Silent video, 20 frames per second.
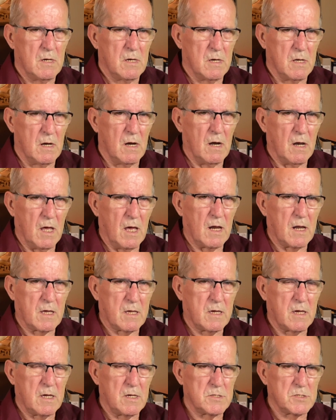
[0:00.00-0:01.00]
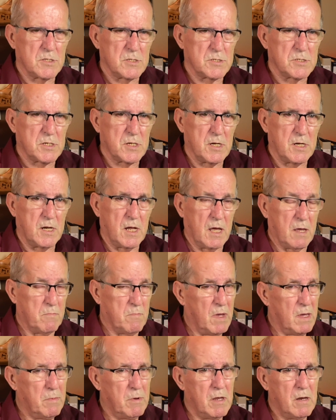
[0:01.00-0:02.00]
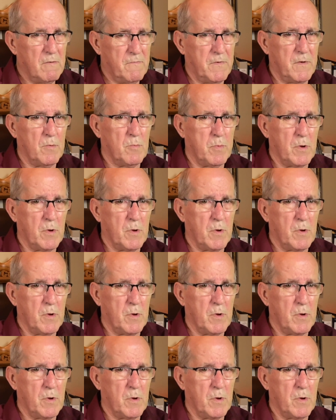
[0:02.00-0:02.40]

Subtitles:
in a lot of cases today, maybe in a few